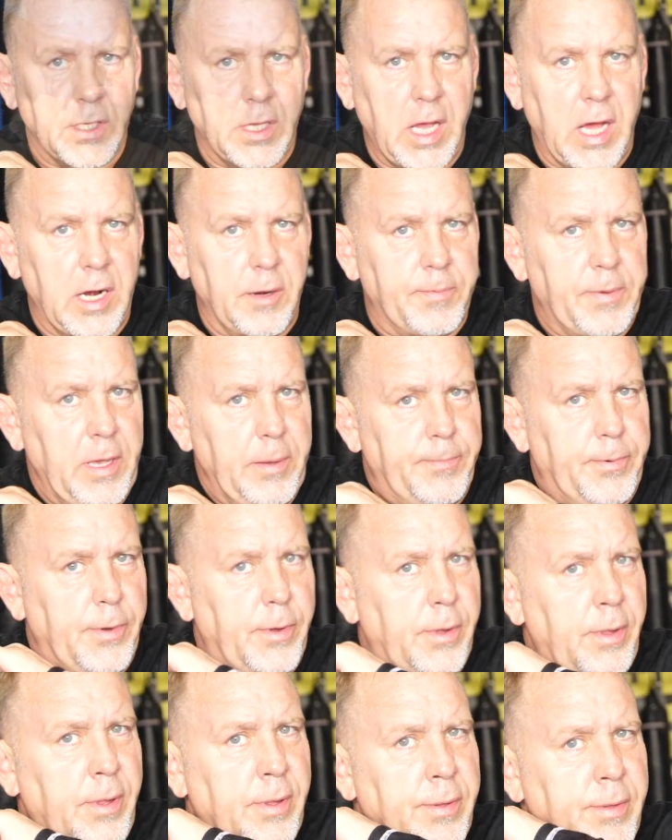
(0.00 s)
lot of
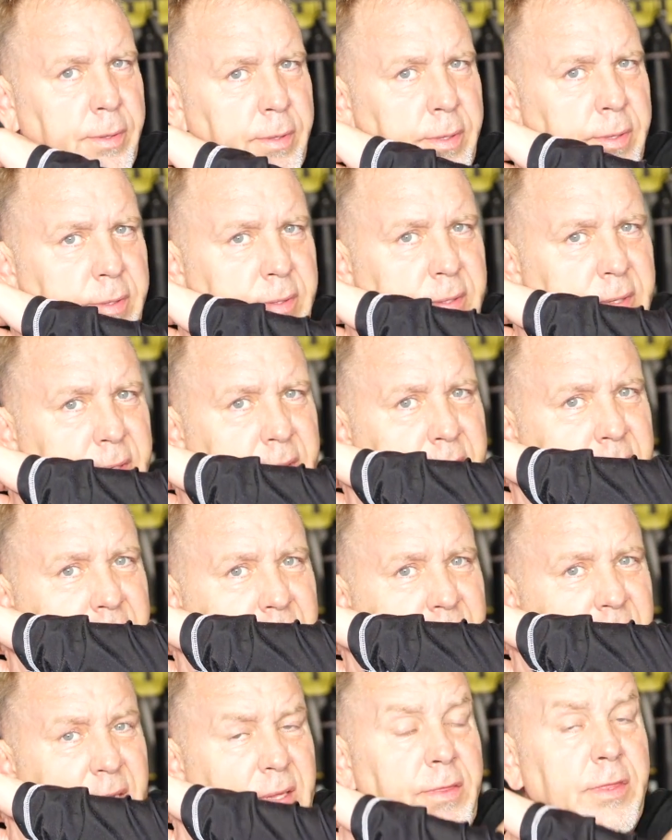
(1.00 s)
people
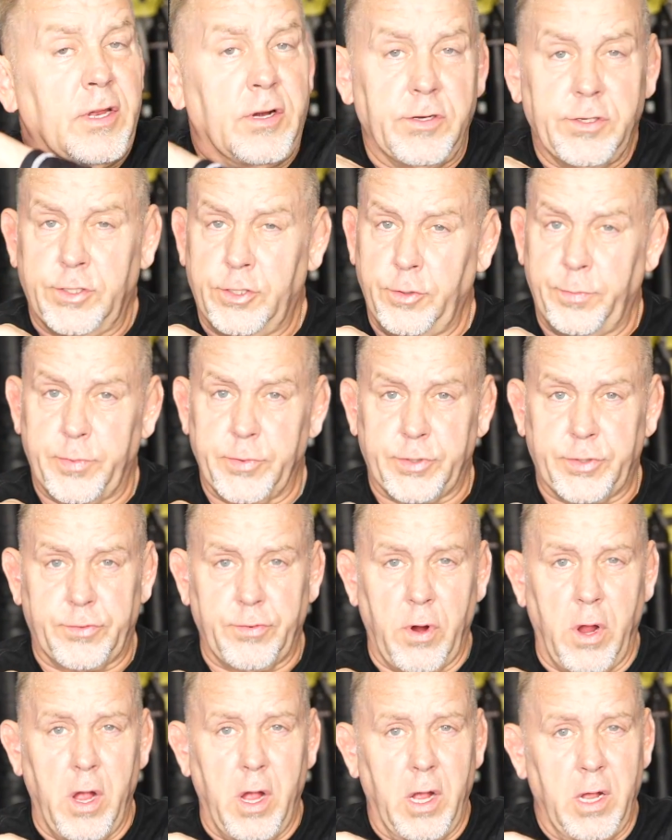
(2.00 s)
that are super
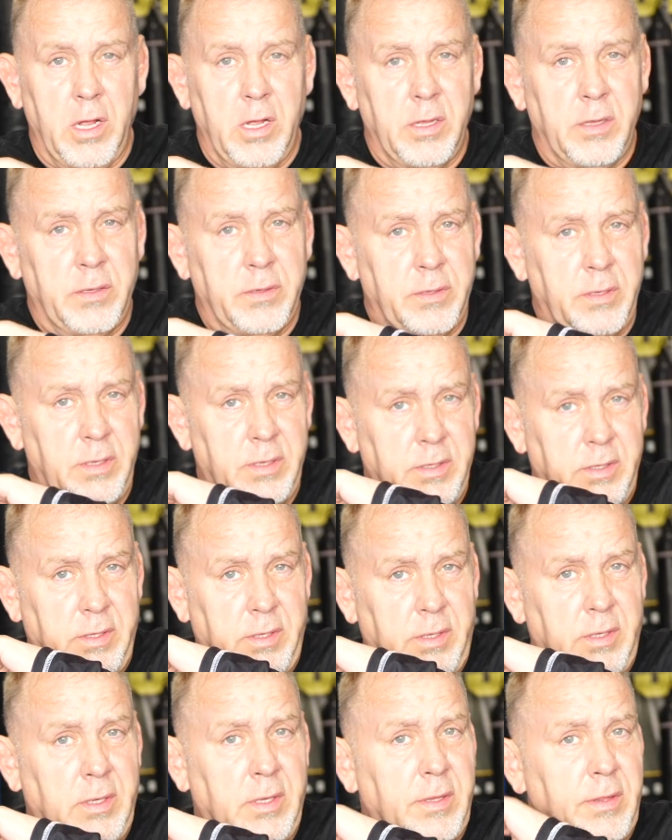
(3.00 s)
strong,
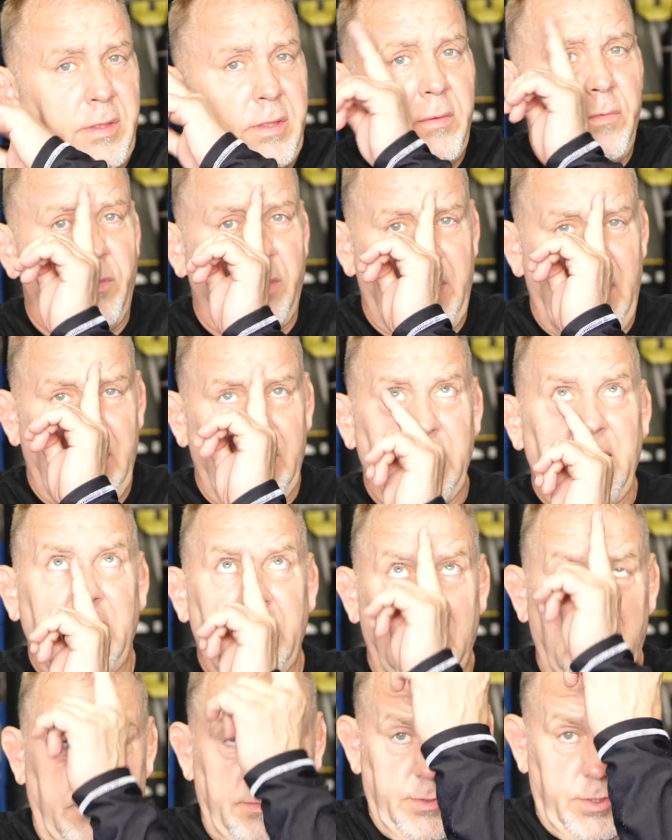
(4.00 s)
when that
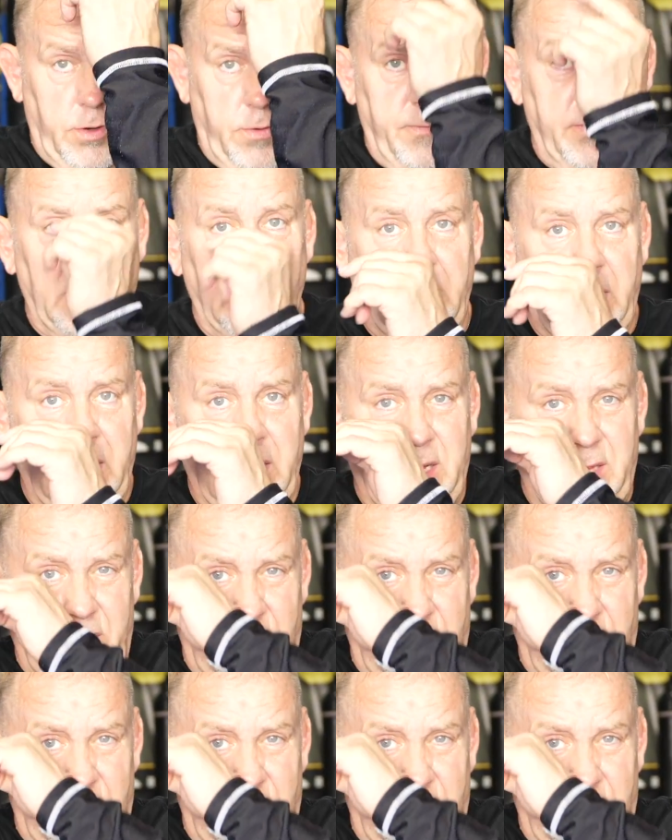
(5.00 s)
leg comes over the head,